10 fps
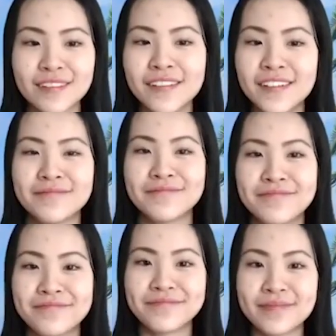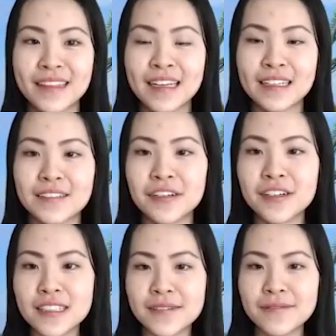Cool. So what are
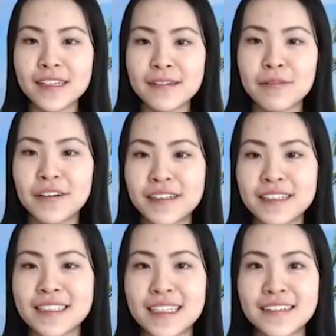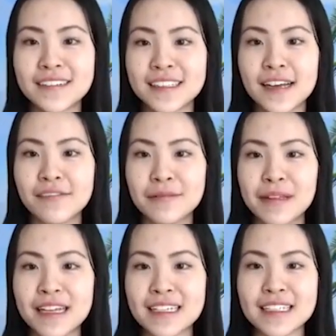some of the important skills that would be
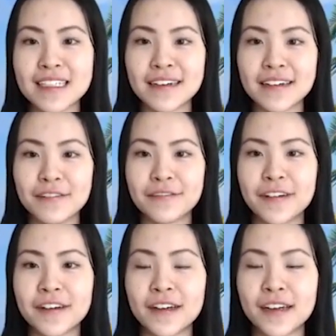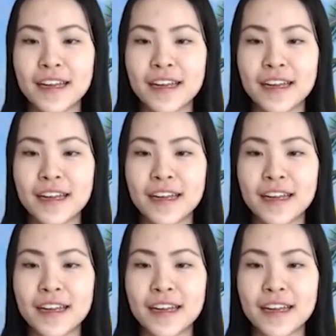necessary for